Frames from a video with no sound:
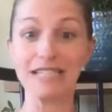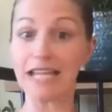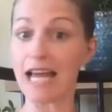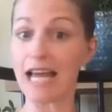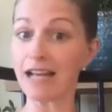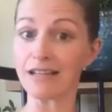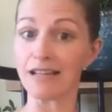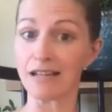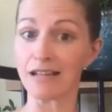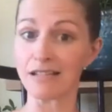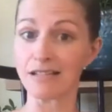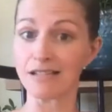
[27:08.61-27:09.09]

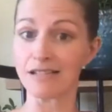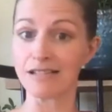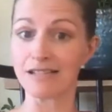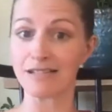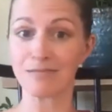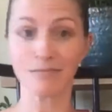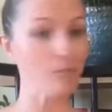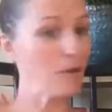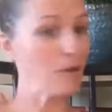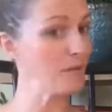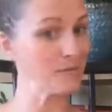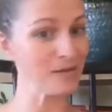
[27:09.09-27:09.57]
Dad does,
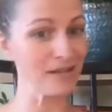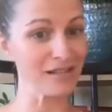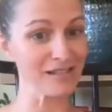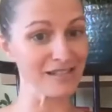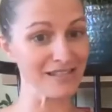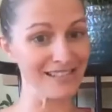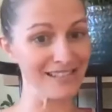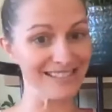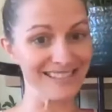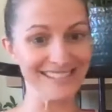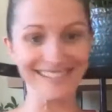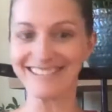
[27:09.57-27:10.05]
mom
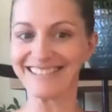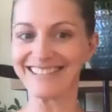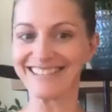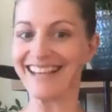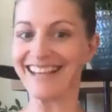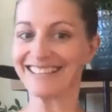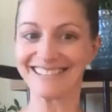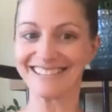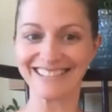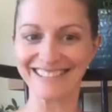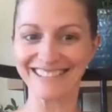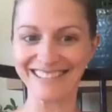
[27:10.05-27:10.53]
doesn't.
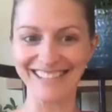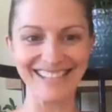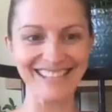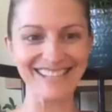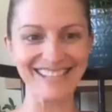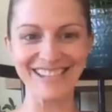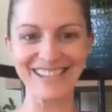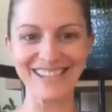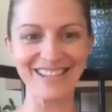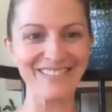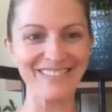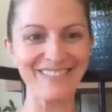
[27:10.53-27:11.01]
That's
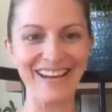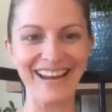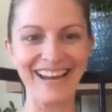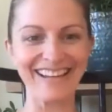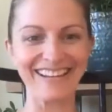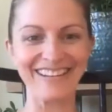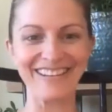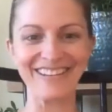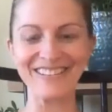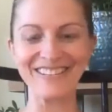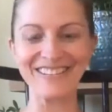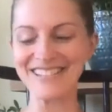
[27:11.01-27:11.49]
just the way
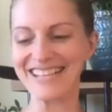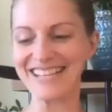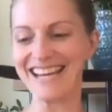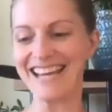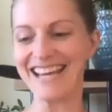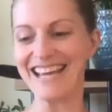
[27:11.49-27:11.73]
it goes.